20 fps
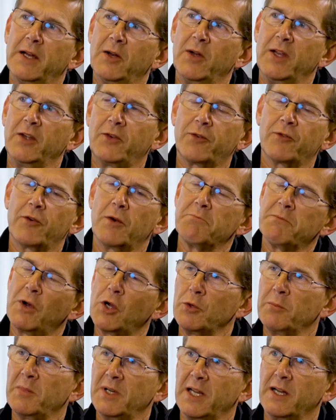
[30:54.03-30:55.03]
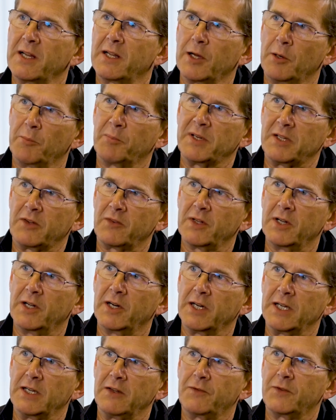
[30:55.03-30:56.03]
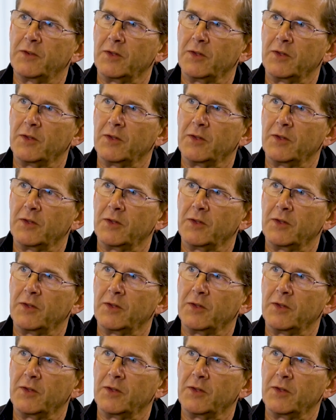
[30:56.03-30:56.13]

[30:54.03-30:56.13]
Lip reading: is there a moment in a company's life,